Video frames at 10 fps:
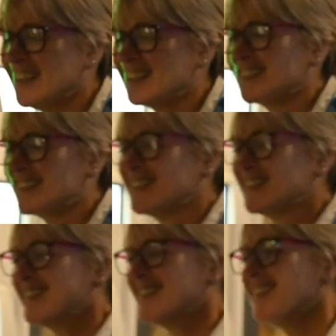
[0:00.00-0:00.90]
For a
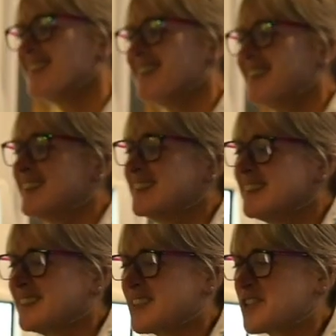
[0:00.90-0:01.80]
patient with a
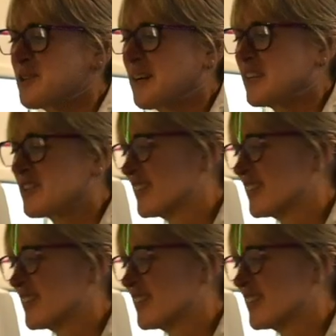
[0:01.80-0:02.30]
brain tumour,